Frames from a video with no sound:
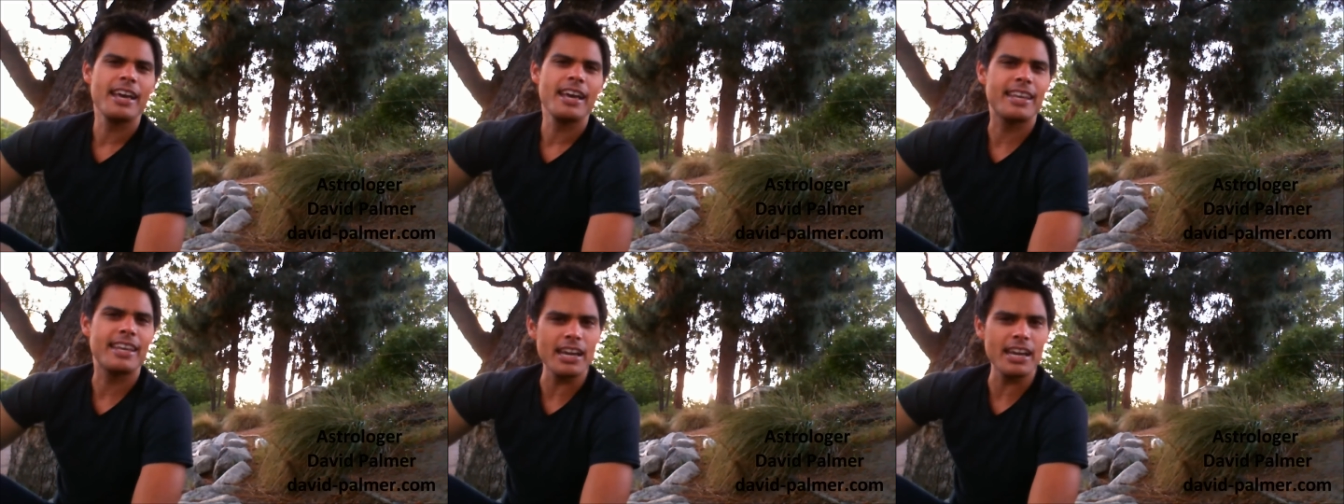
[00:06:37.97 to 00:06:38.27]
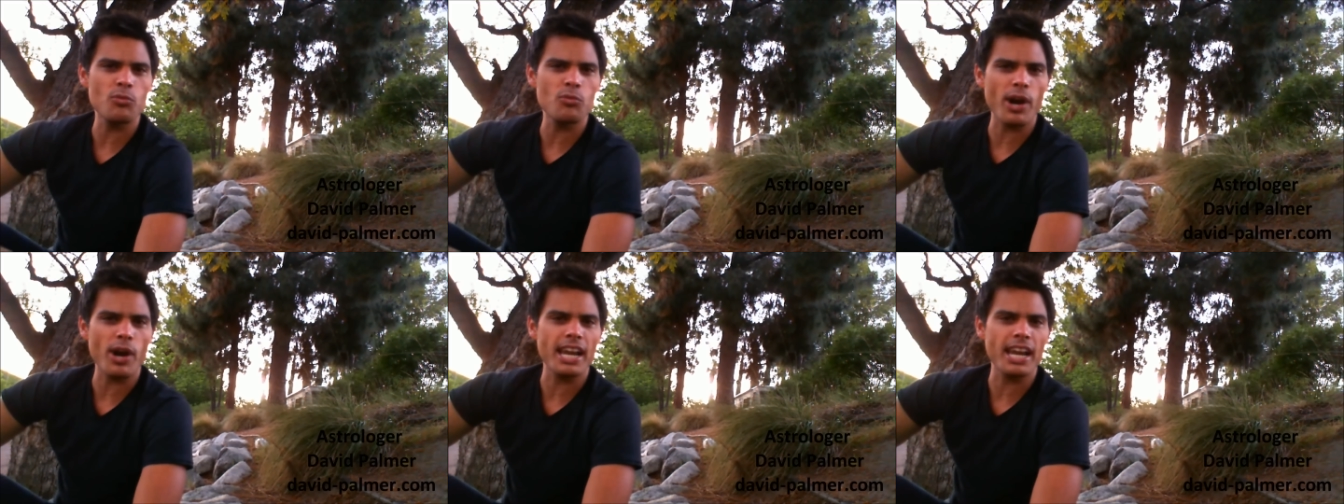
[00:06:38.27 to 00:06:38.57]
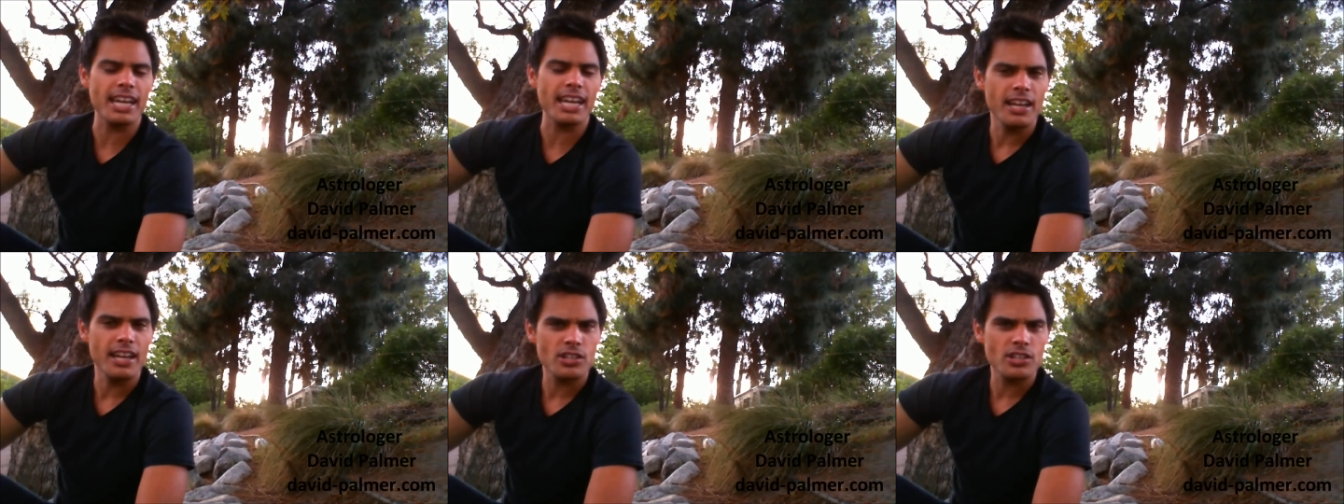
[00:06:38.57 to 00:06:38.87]
Get
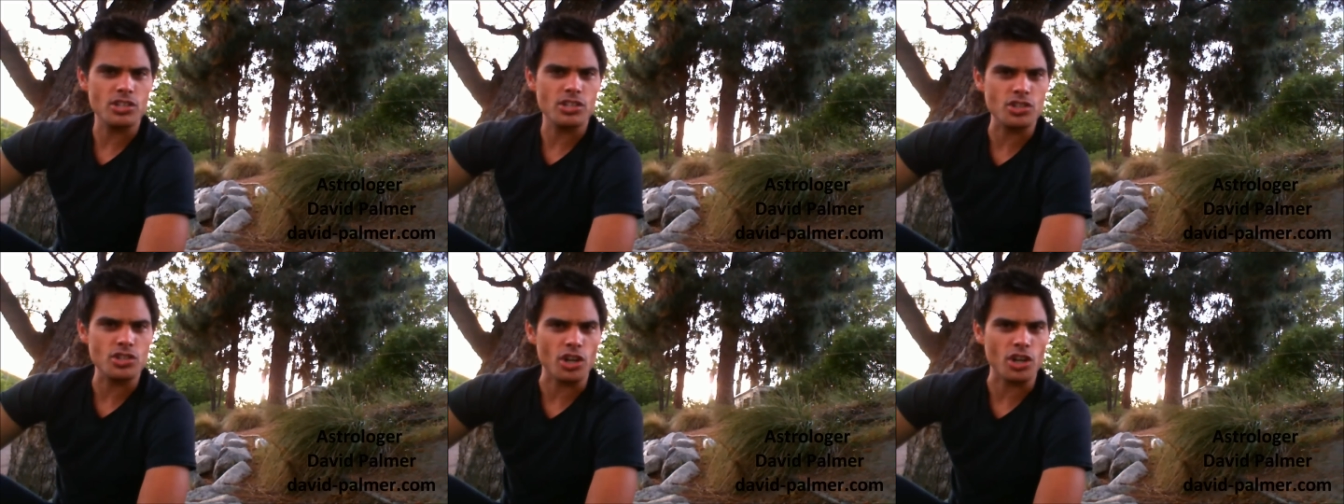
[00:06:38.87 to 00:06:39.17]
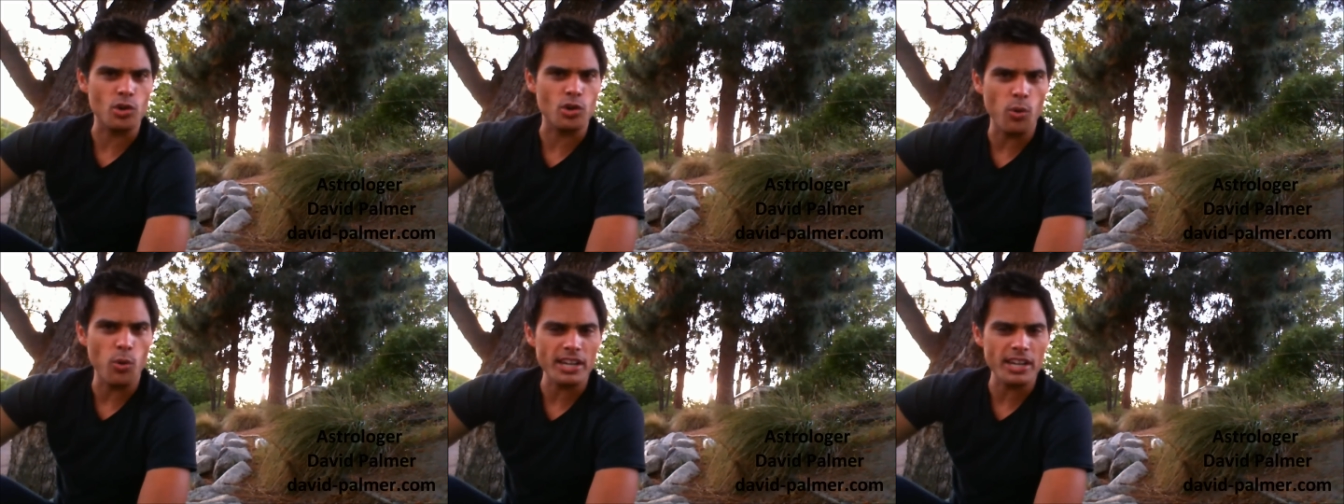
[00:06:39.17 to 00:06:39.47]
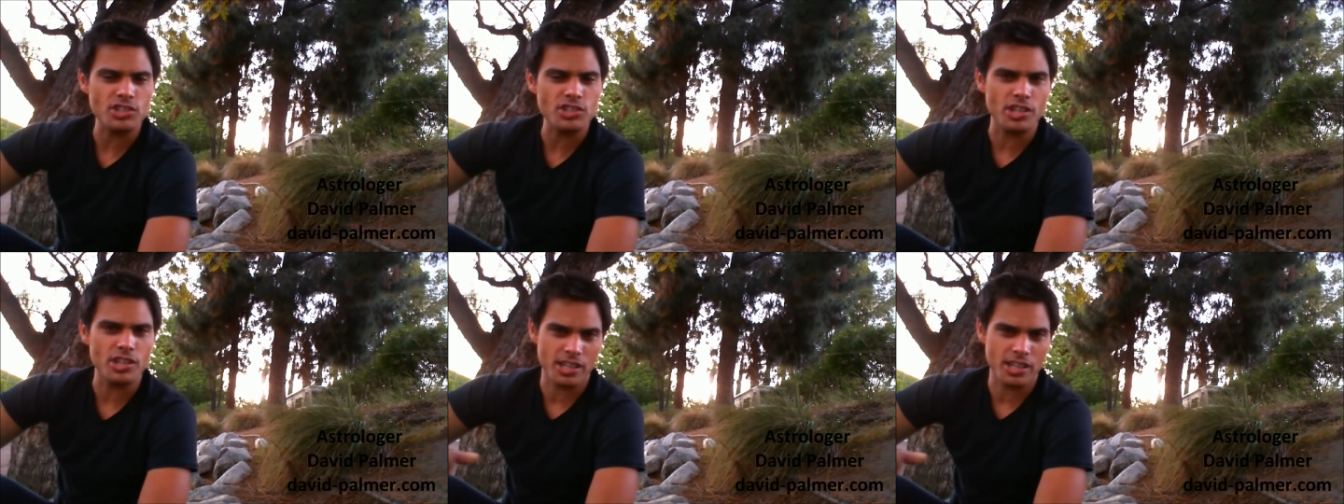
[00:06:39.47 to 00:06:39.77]
ready to start
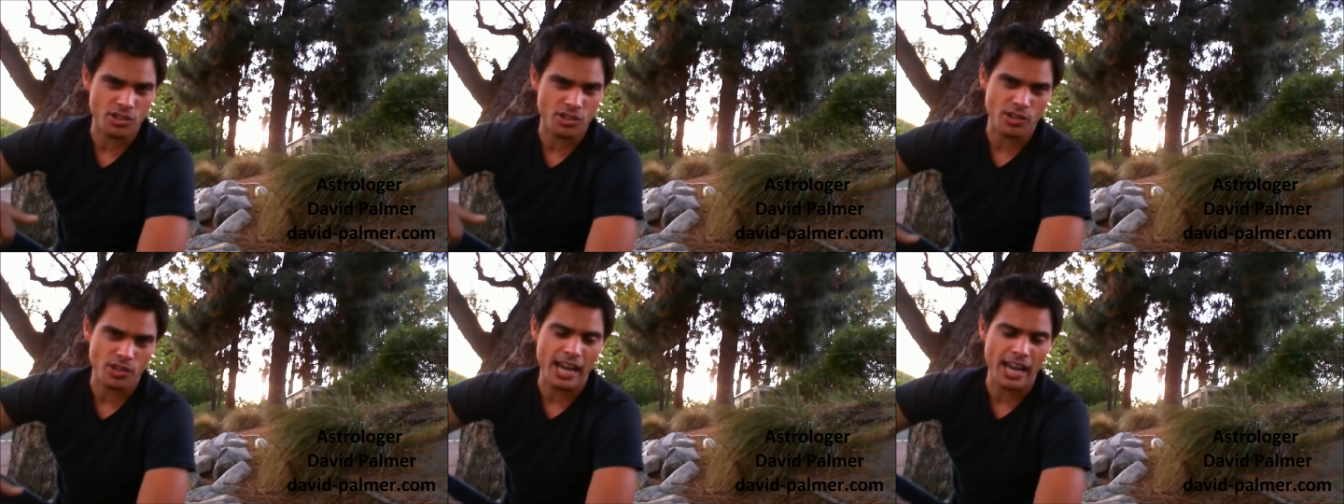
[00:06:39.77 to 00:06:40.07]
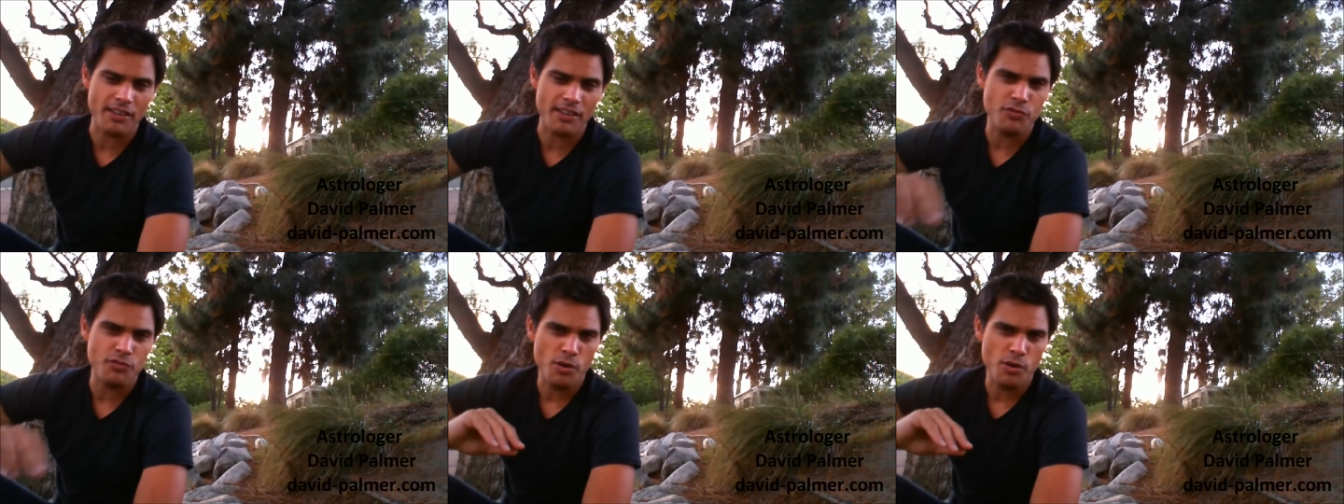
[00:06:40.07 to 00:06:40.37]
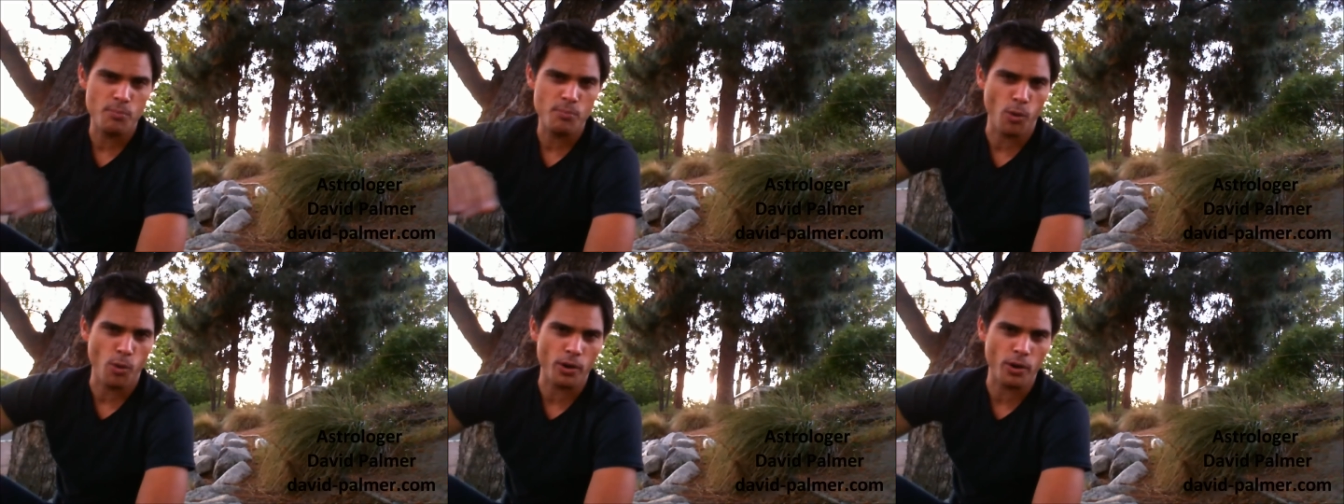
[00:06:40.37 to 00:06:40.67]
questioning your life
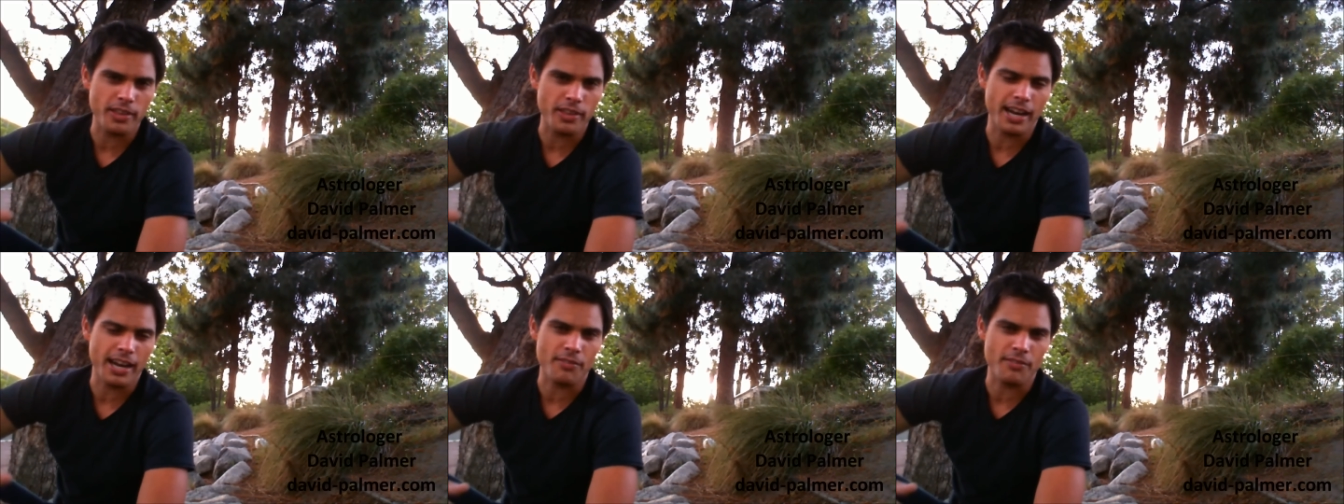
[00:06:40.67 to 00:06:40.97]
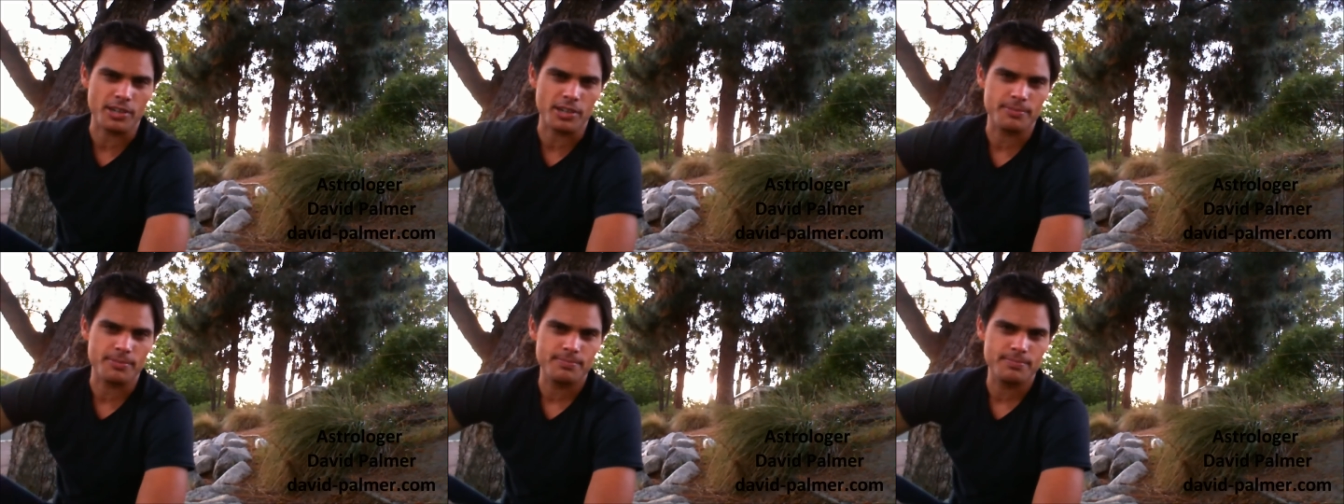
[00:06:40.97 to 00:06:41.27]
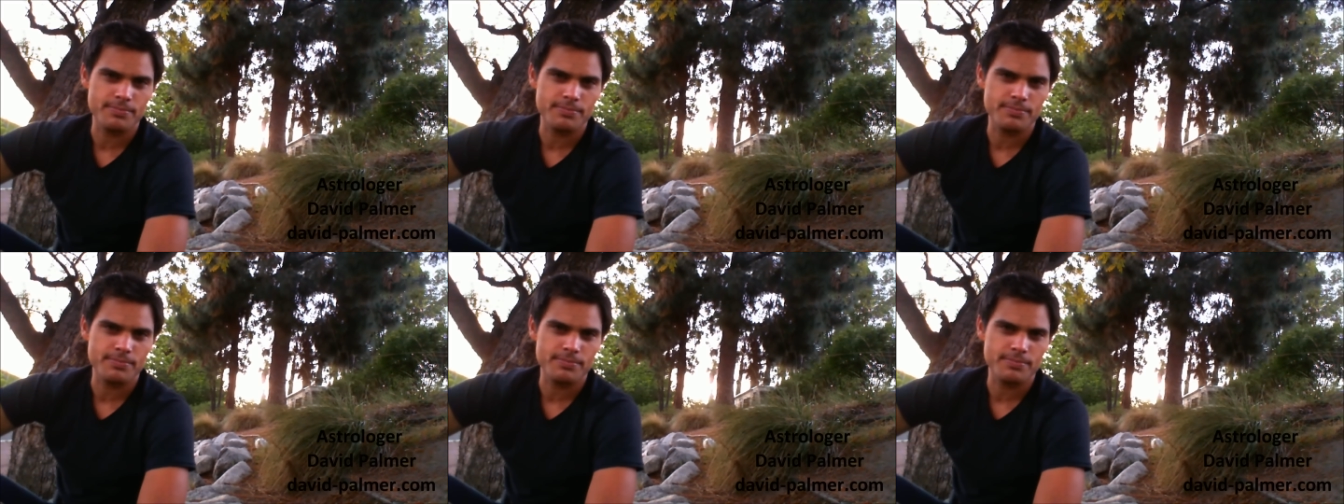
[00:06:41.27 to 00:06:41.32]
more than ever.